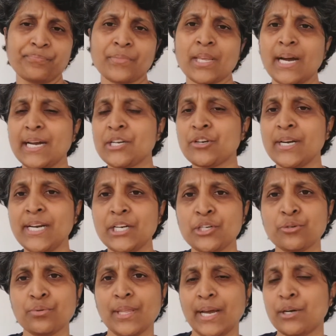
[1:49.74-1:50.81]
I try and do
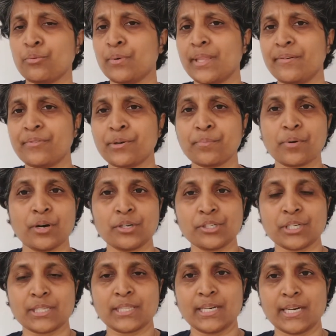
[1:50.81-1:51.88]
that with every
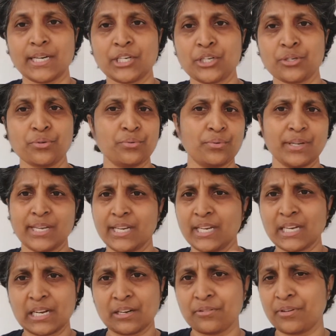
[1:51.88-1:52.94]
project that I do,
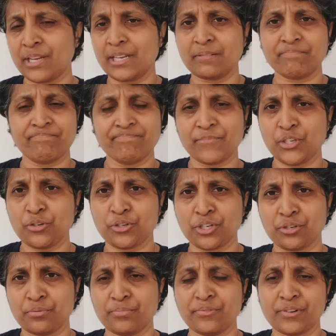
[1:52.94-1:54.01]
including
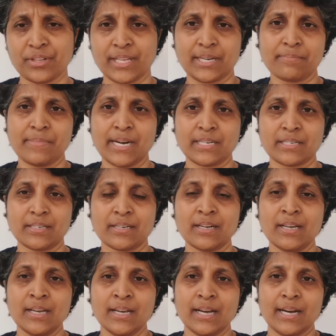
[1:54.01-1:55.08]
YouTube for that matter.
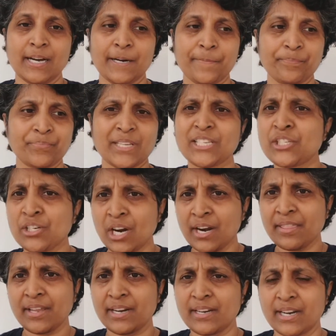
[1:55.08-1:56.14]
It's not
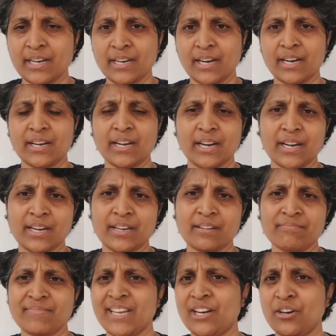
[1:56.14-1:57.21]
that I
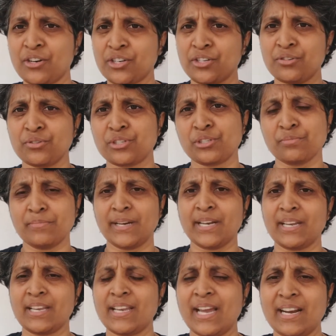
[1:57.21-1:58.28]
cannot use my
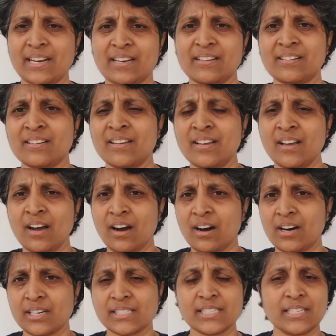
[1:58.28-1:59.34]
Canon R
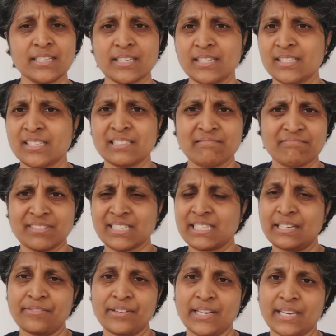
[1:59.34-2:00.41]
series and
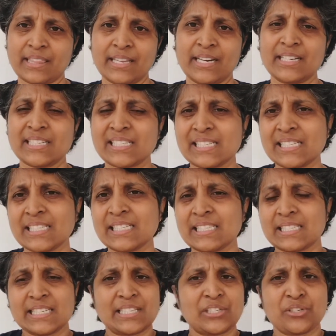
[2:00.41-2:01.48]
stuff like that.
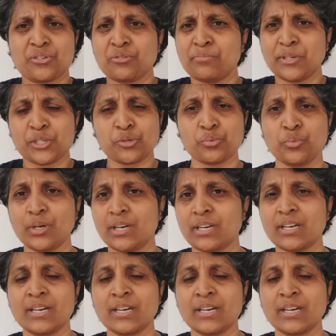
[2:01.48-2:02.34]
It's too much work.